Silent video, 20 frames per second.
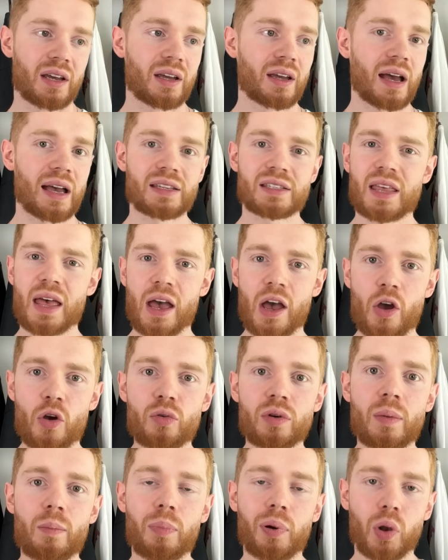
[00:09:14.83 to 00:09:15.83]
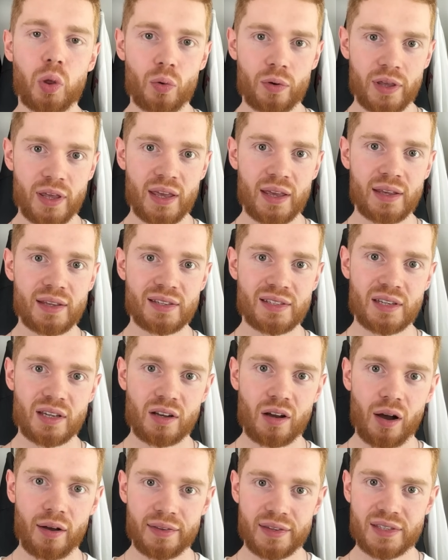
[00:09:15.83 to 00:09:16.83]
as their own employees
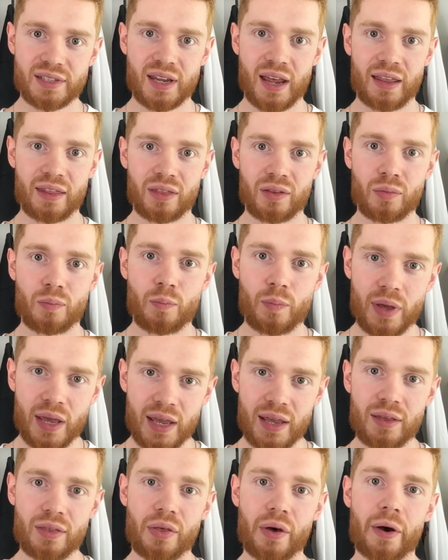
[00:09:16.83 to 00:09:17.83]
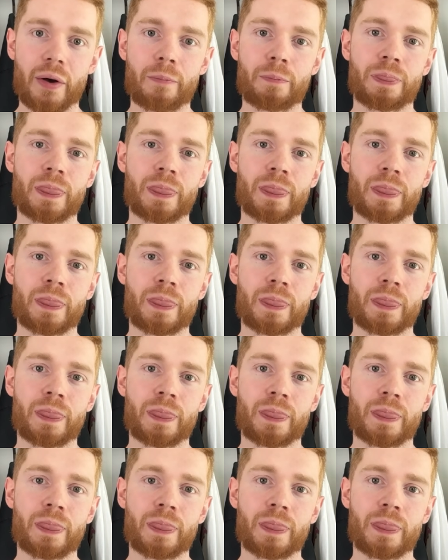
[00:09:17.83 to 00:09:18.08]
can't stand them either.